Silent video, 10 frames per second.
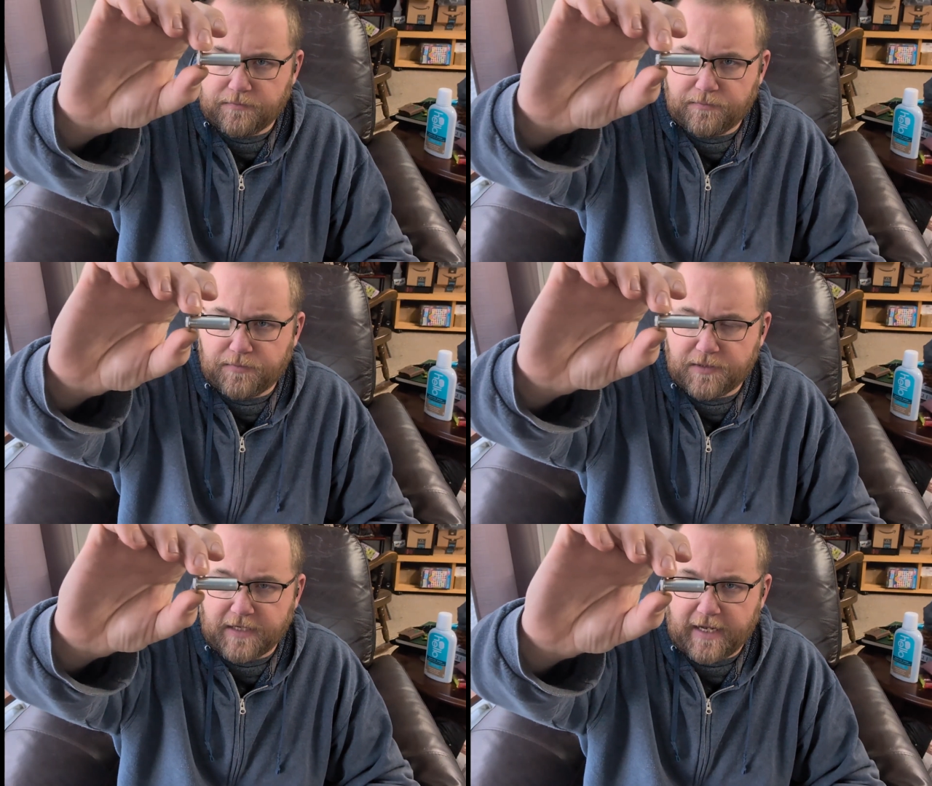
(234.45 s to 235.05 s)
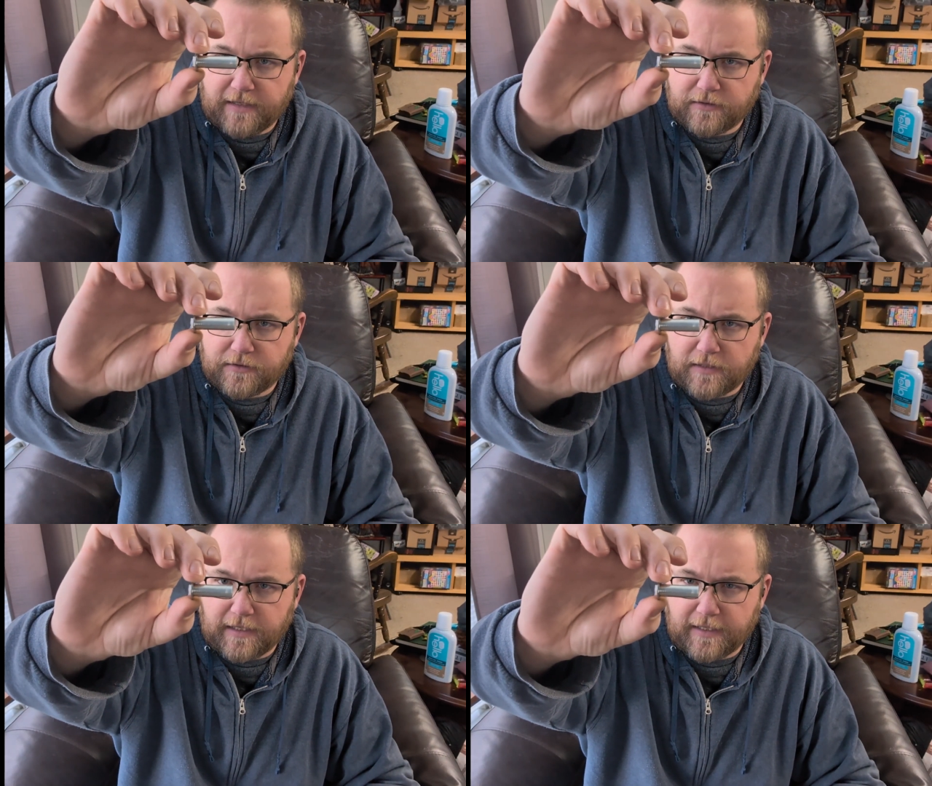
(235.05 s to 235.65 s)
styles.
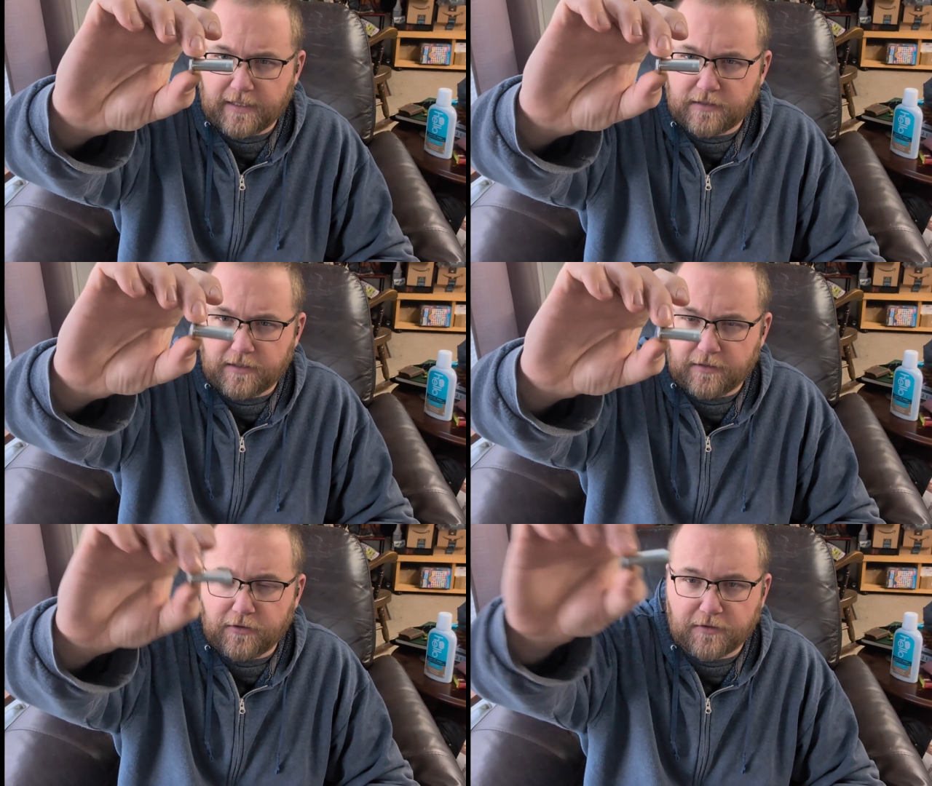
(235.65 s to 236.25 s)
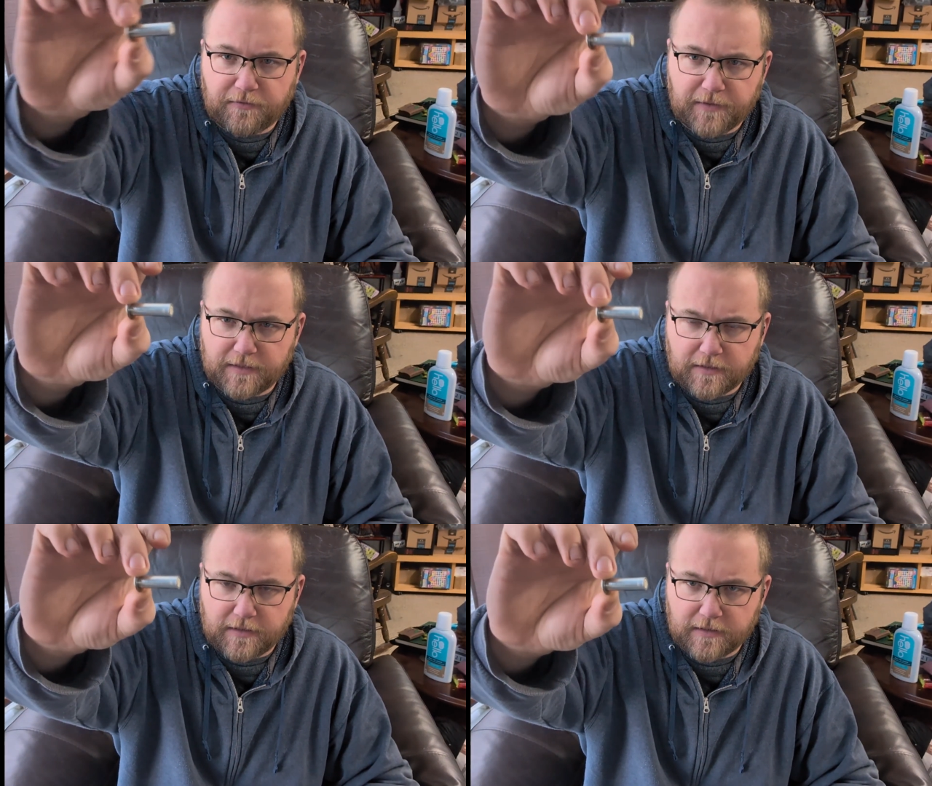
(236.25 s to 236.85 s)
I guess they look
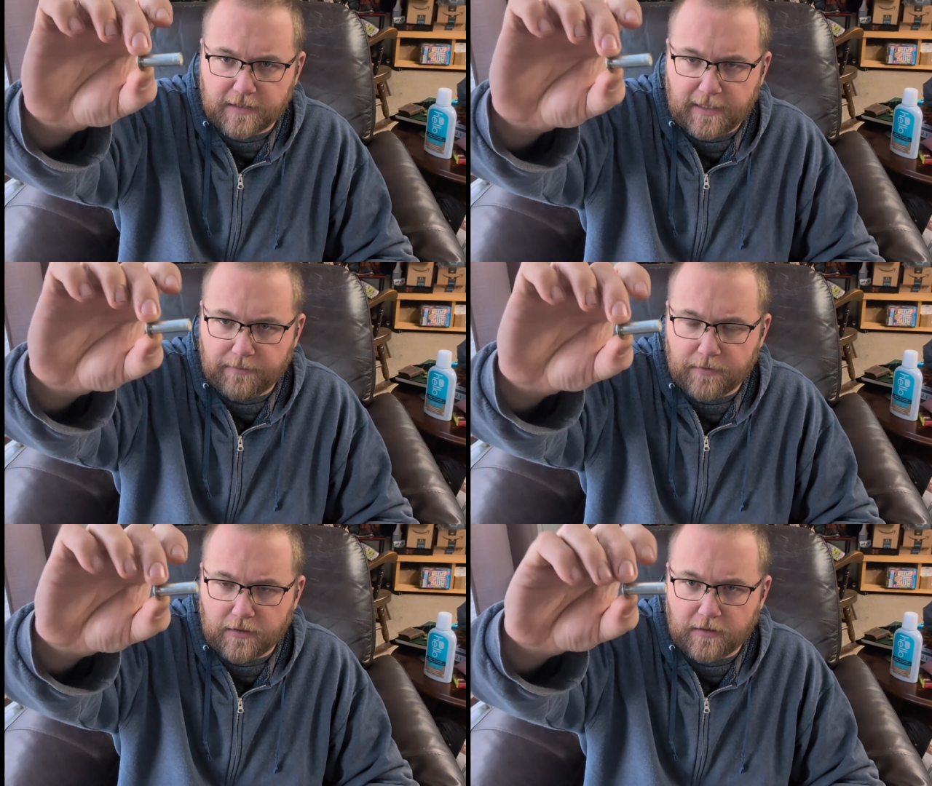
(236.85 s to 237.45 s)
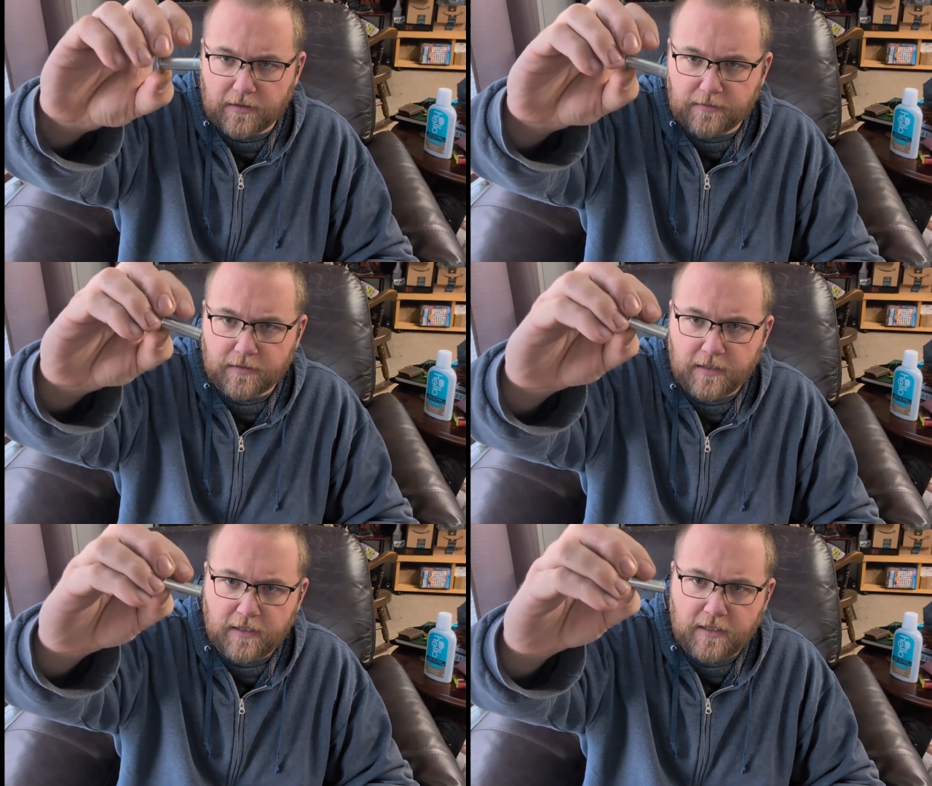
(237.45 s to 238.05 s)
physically the same or
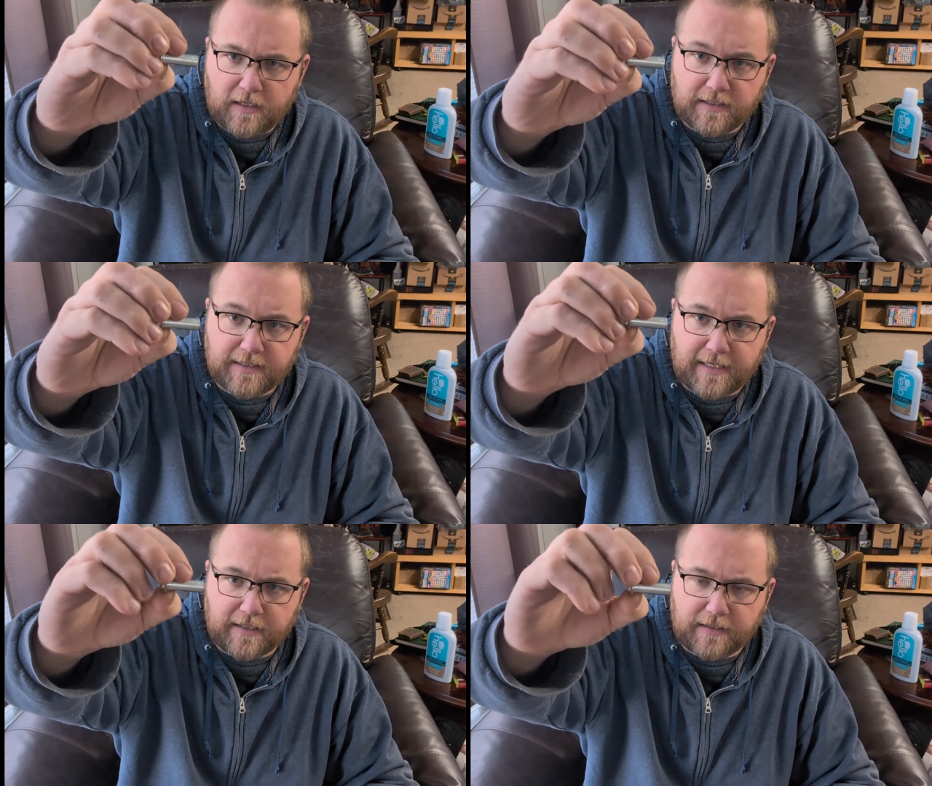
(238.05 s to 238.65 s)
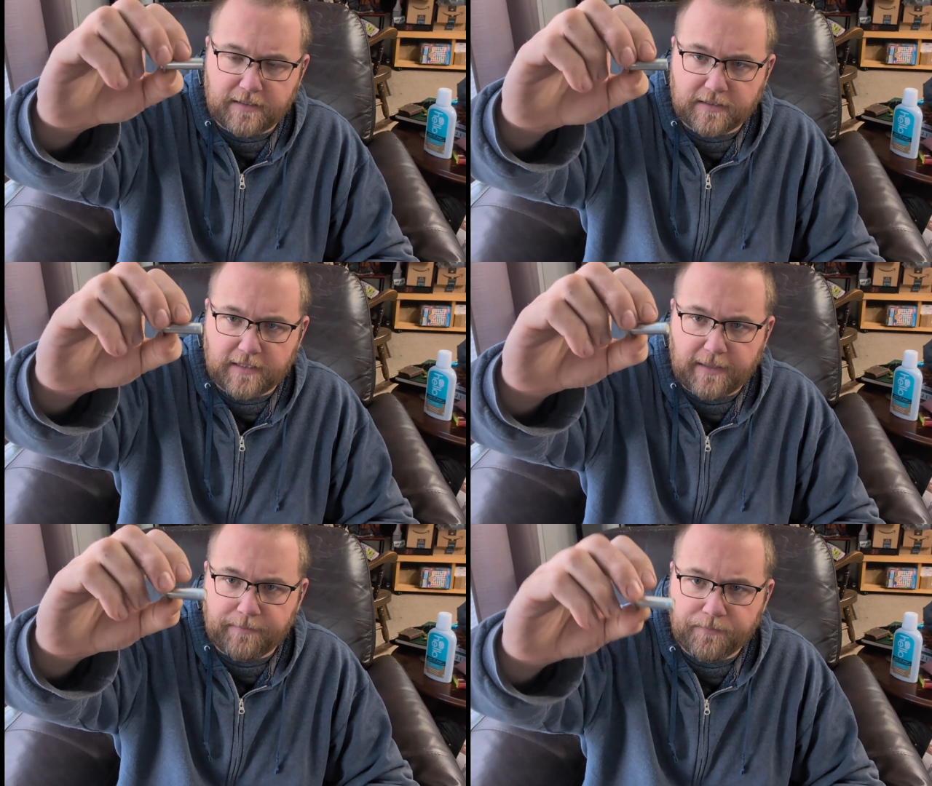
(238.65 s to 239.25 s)
aesthetically the
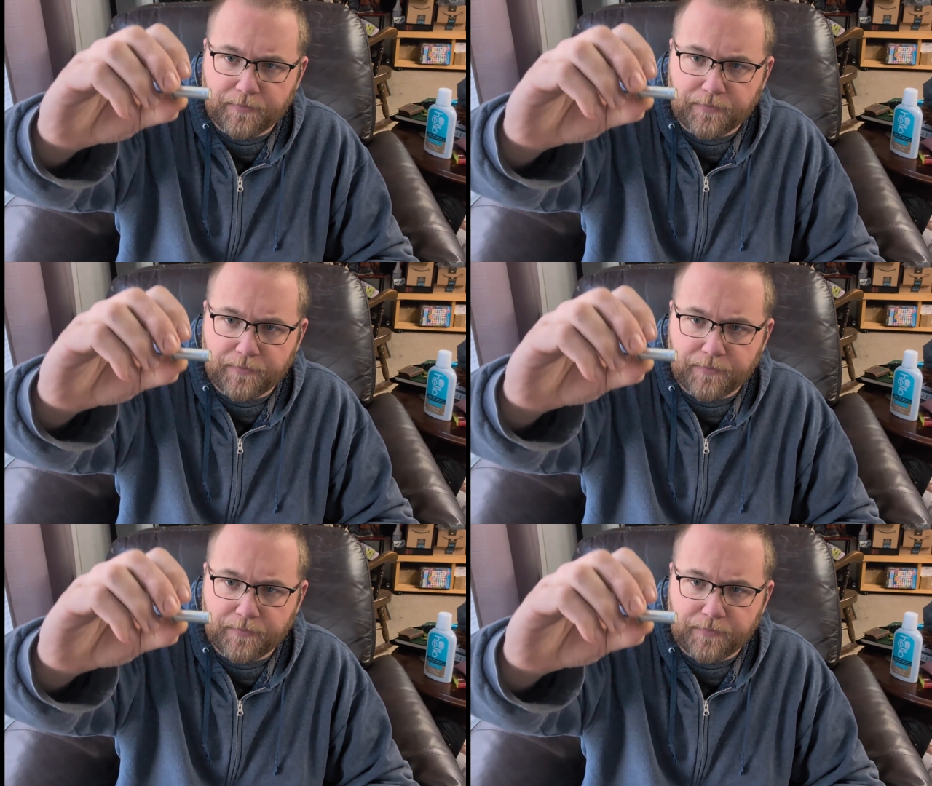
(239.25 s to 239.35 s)
same.